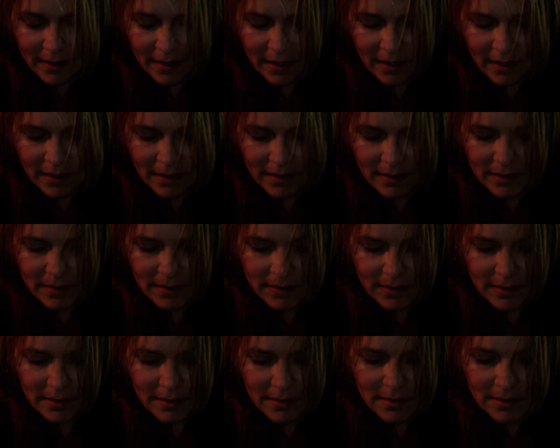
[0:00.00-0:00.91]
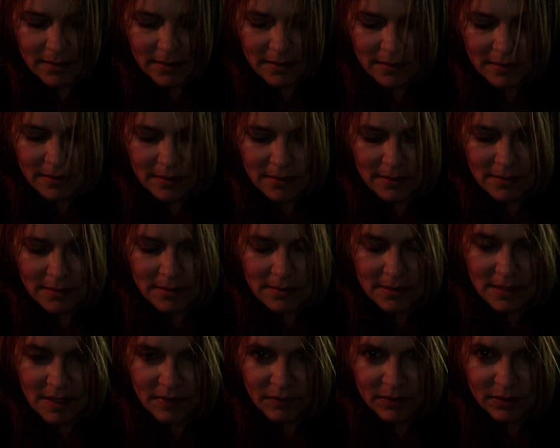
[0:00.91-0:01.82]
And
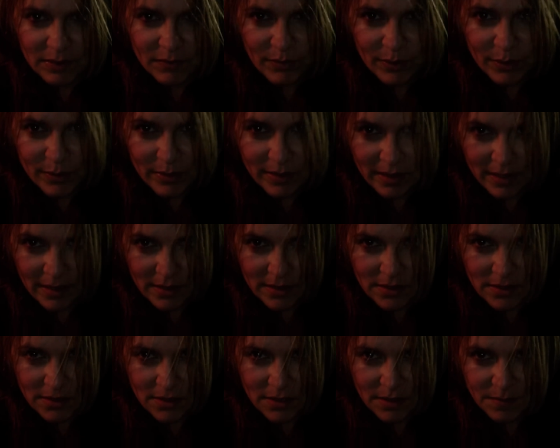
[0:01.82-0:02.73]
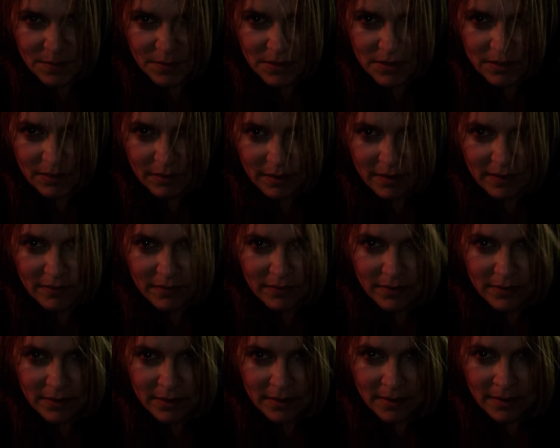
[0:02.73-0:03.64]
several different relationships, so I've